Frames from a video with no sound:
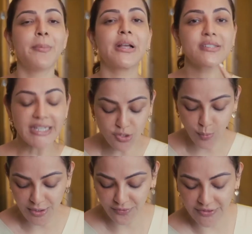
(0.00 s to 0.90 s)
because each
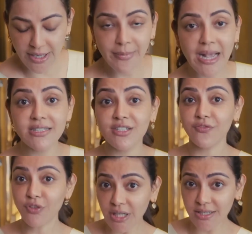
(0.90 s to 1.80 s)
one of them has a
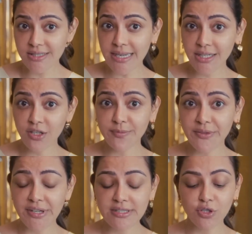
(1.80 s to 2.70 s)
different understanding of
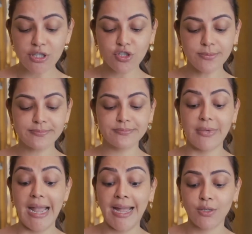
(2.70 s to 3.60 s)
my face structure
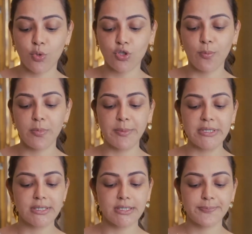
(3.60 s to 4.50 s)
and what
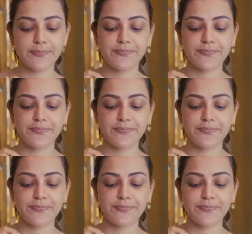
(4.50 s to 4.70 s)
complements it.